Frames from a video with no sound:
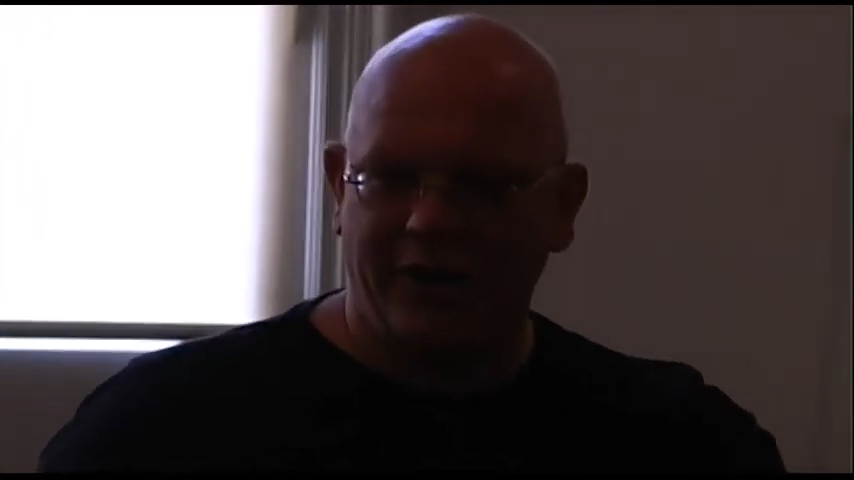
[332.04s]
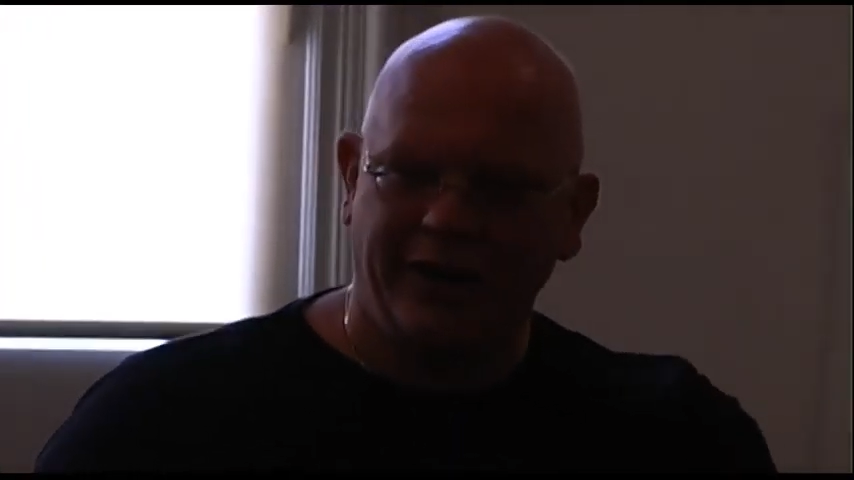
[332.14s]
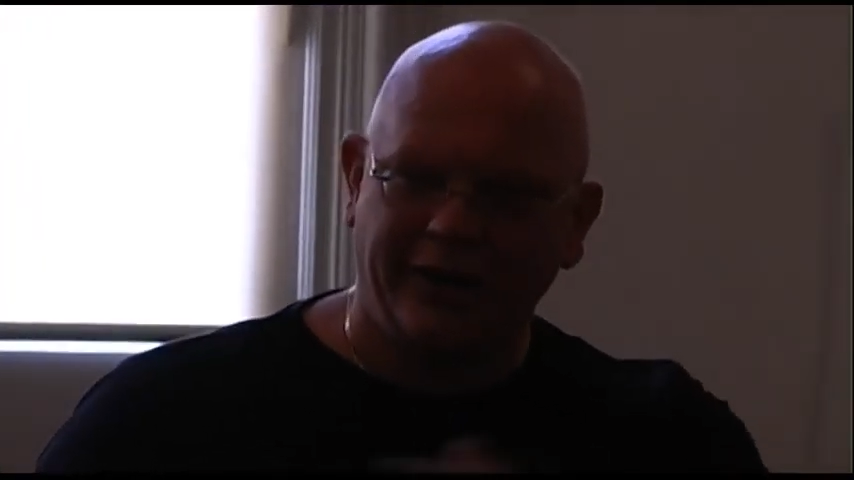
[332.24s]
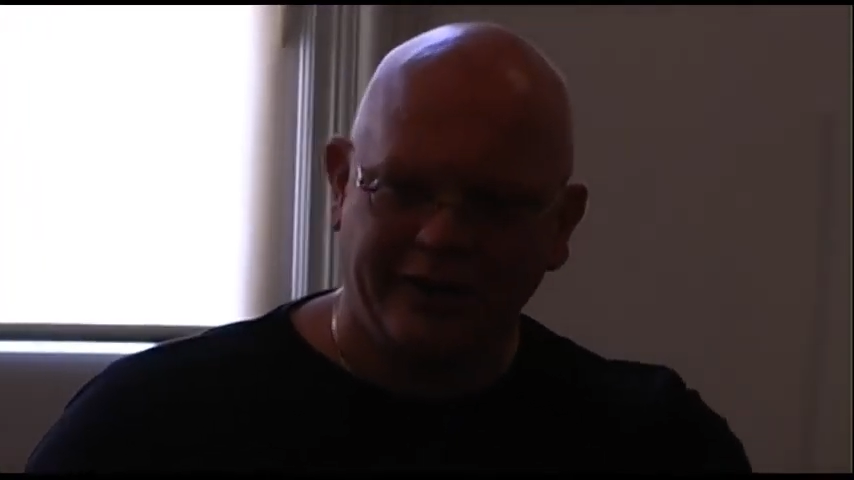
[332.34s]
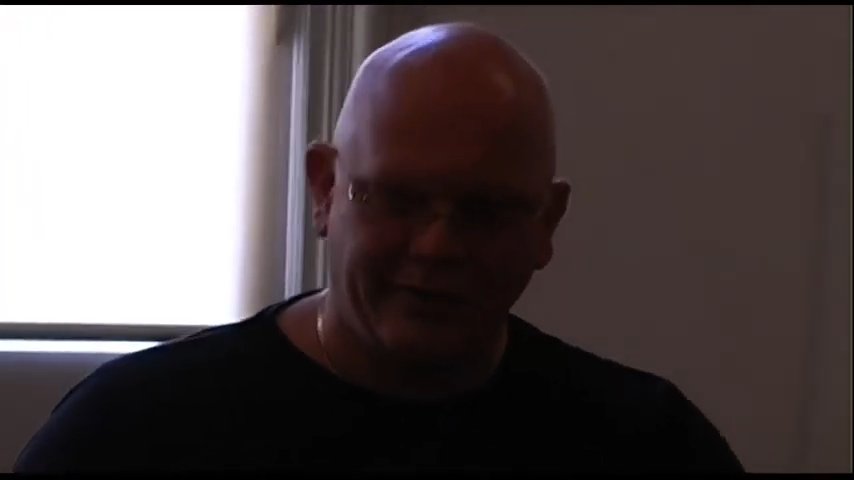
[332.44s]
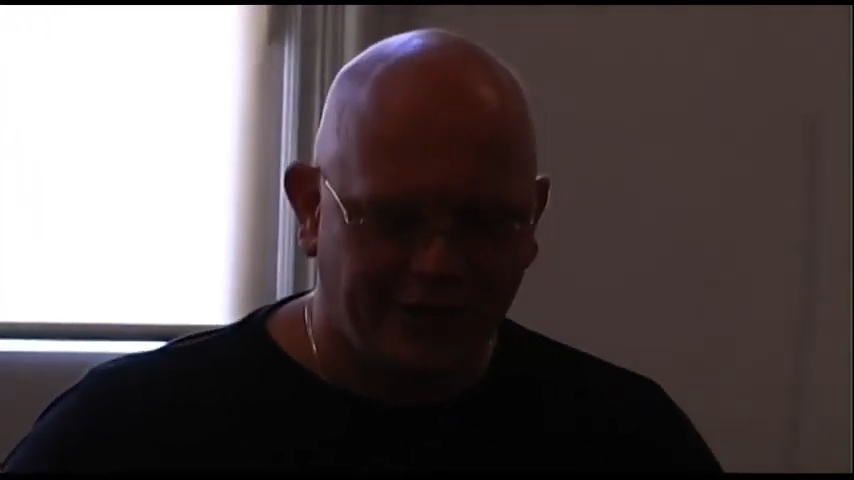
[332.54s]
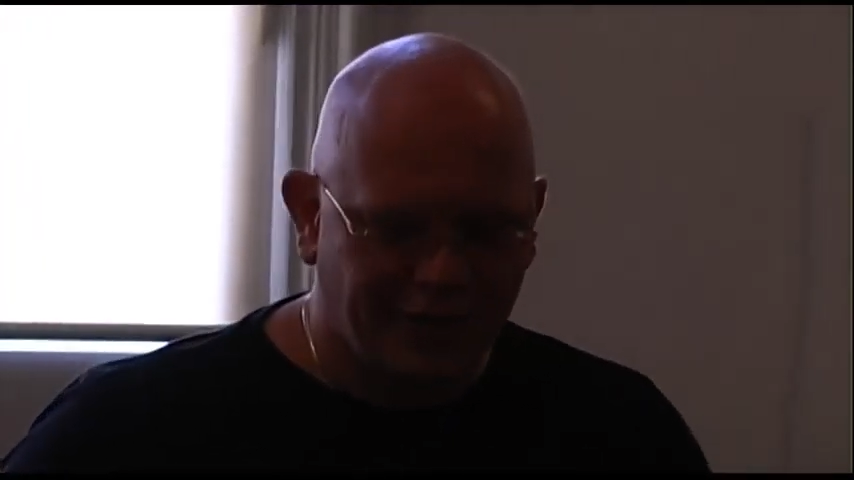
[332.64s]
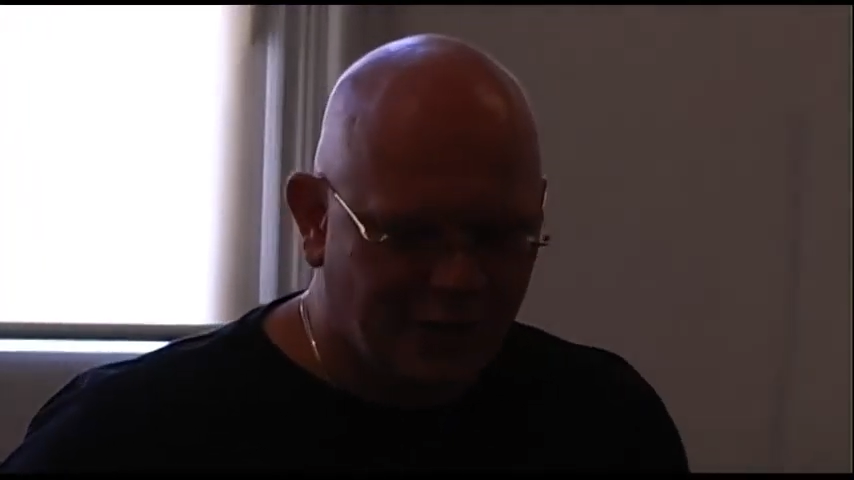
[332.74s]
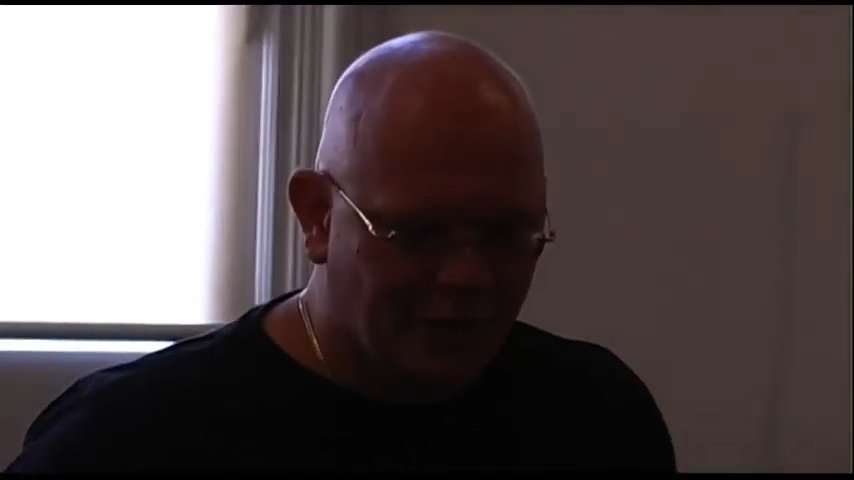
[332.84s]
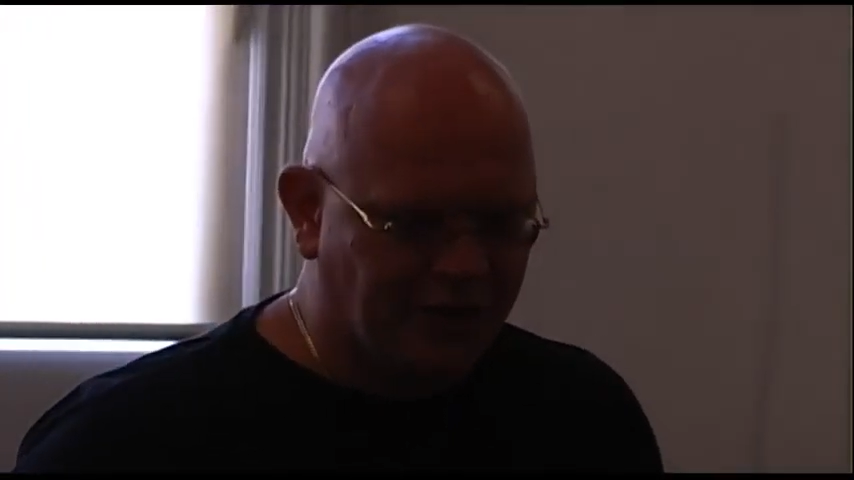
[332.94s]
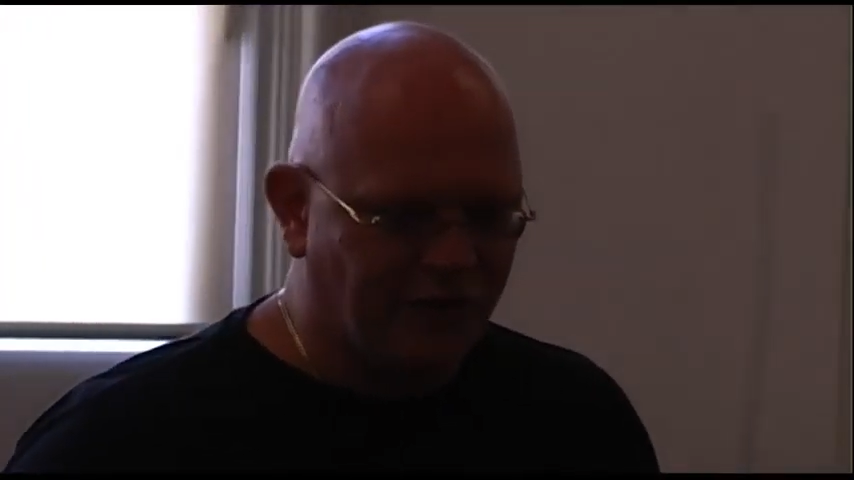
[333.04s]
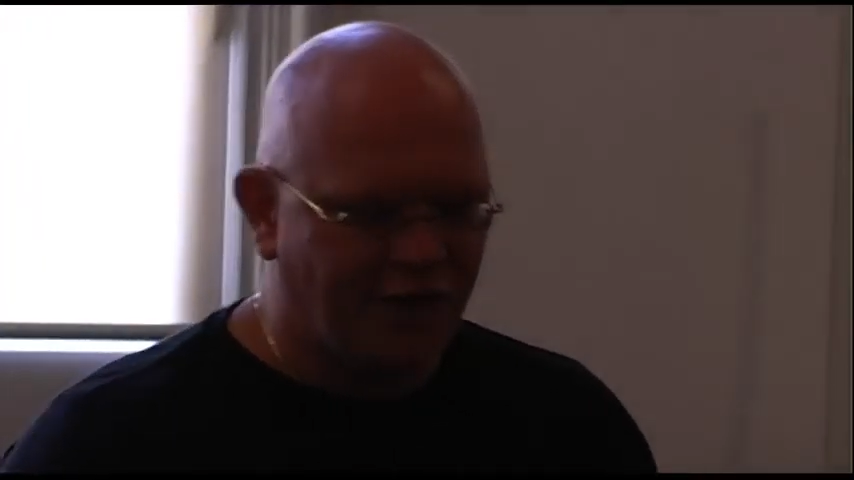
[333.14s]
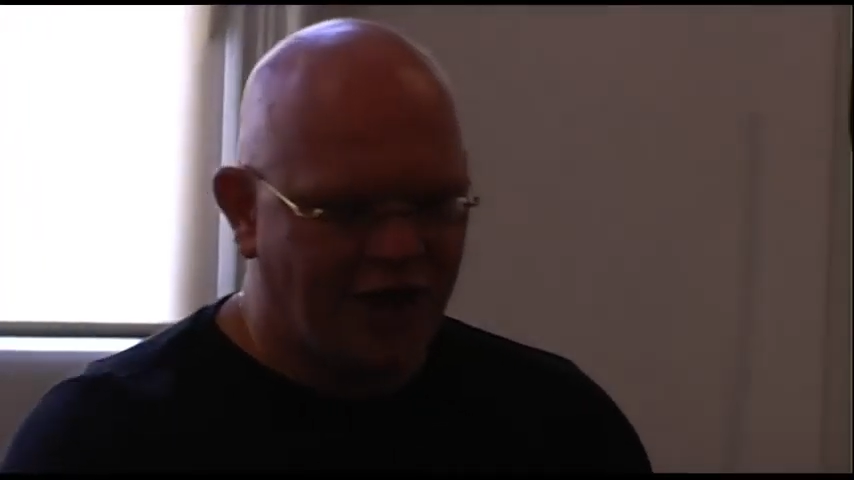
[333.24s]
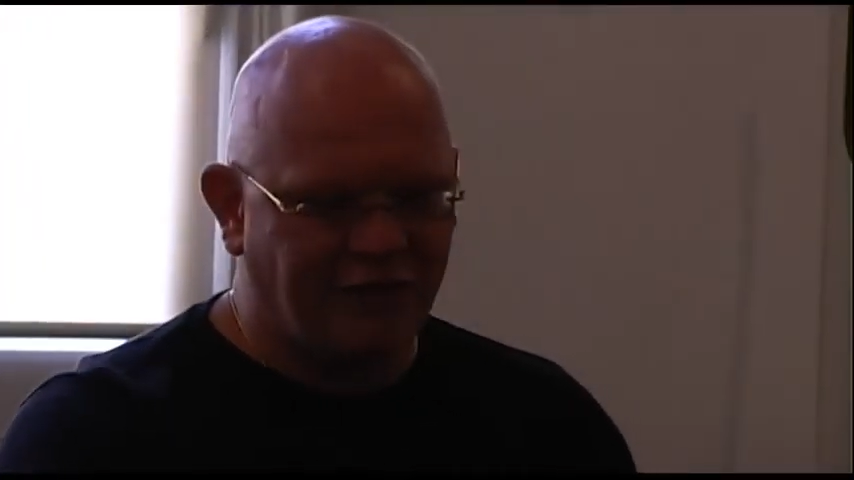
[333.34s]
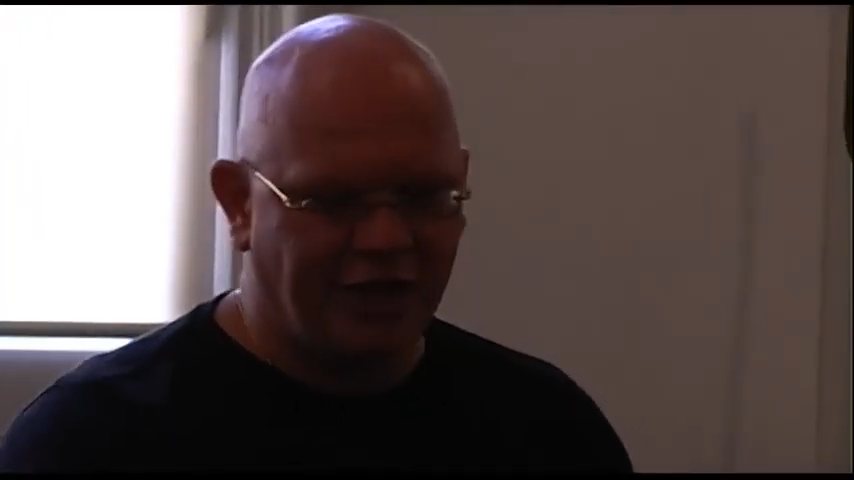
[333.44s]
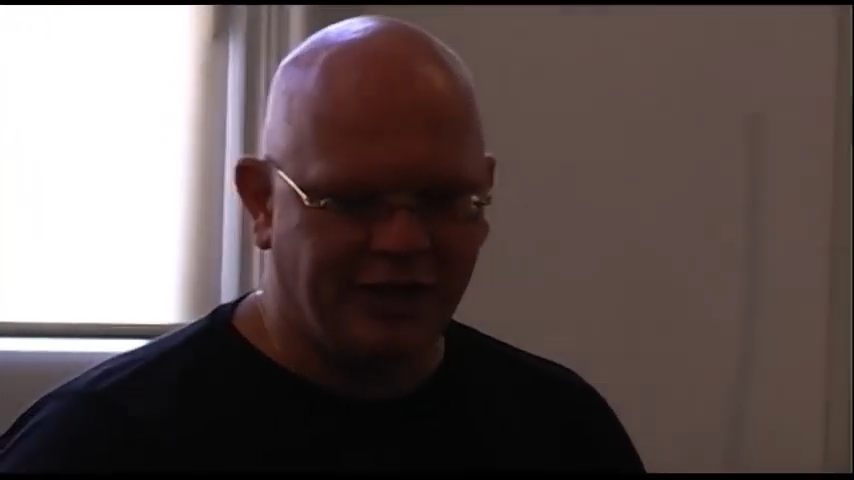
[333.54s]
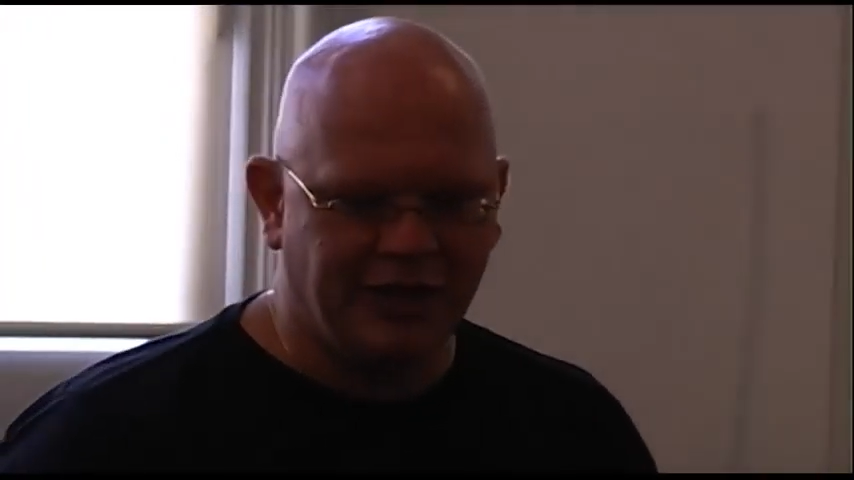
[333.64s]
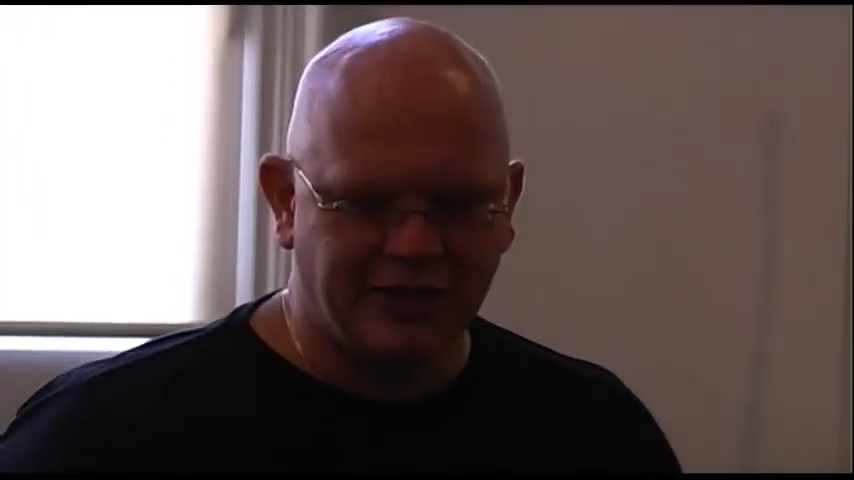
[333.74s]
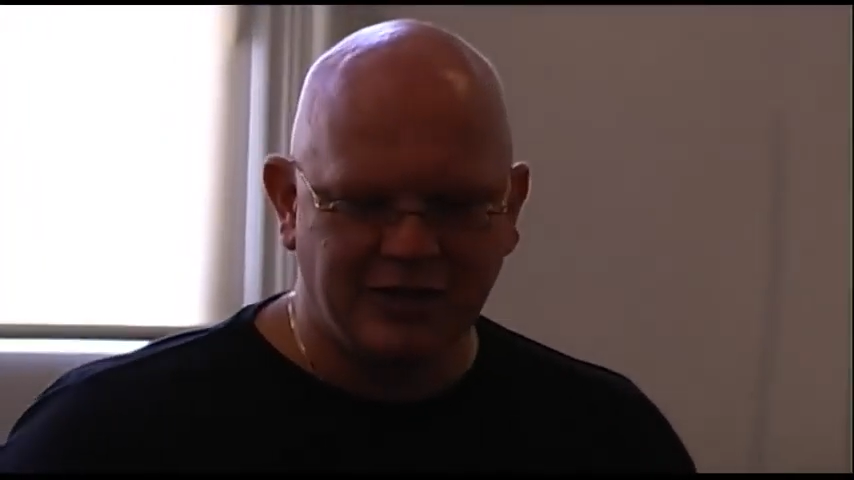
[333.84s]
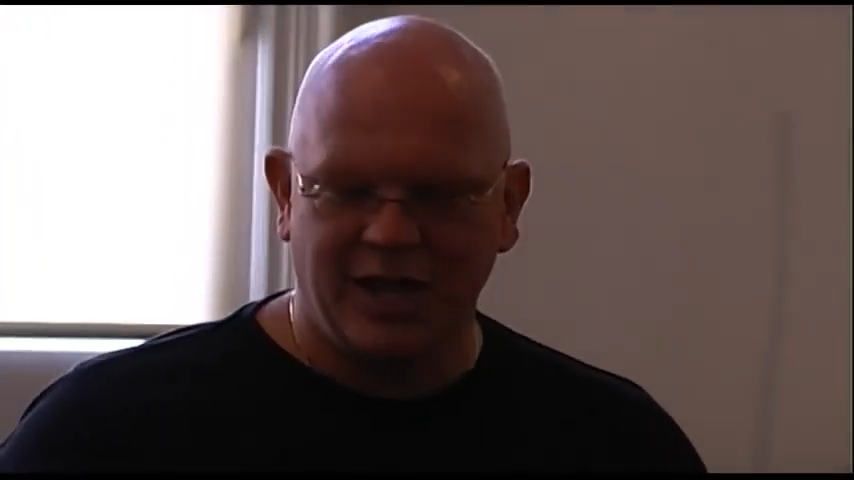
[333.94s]
and then the, when the five
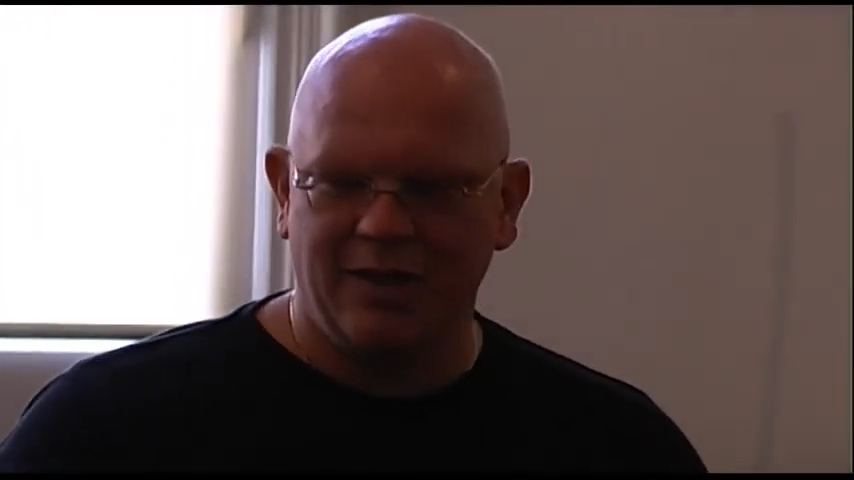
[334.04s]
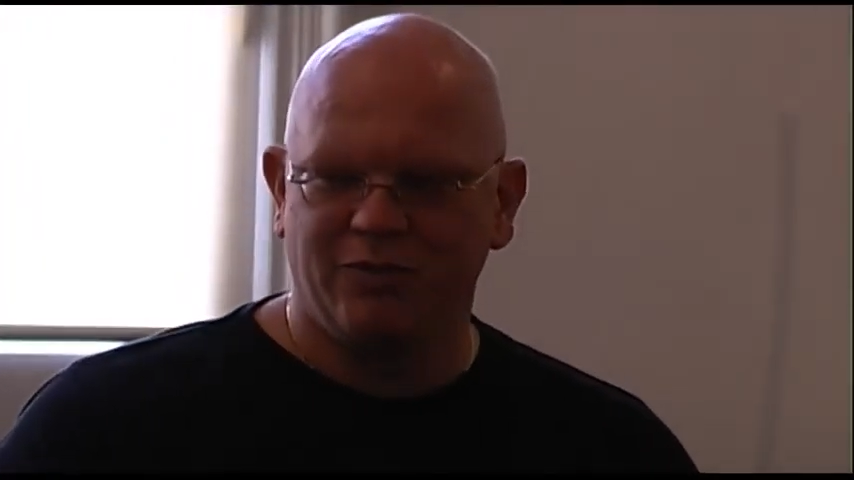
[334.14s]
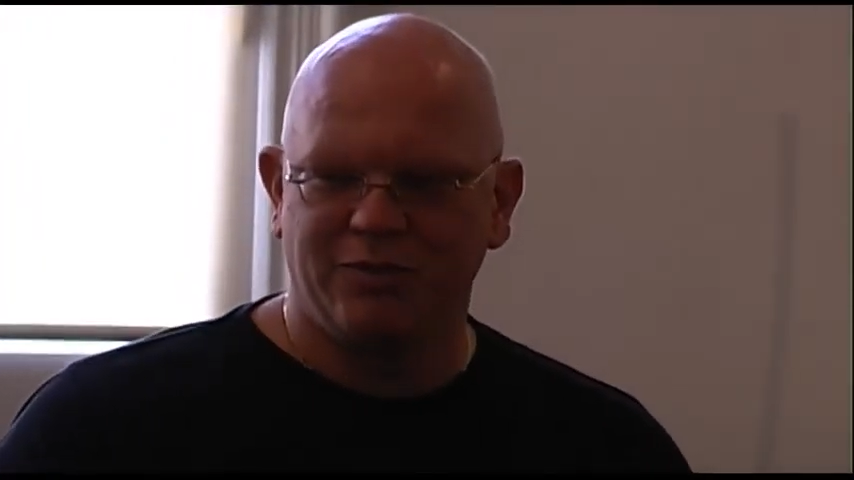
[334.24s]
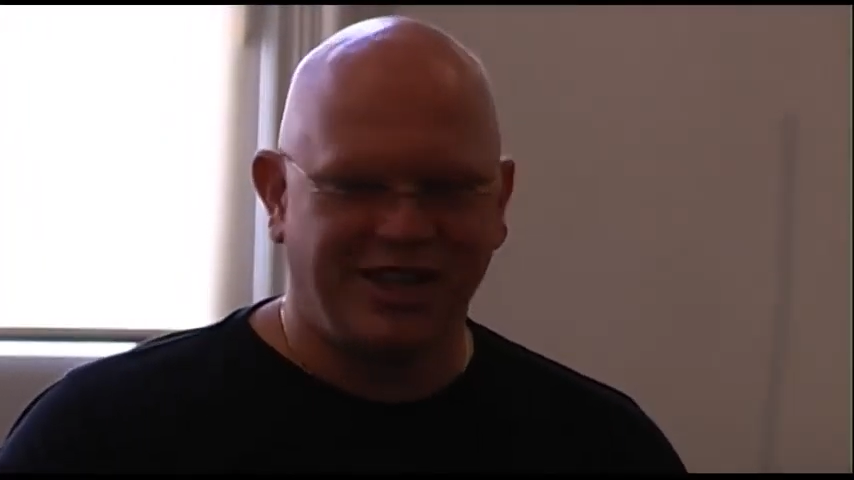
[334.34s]
aliens came.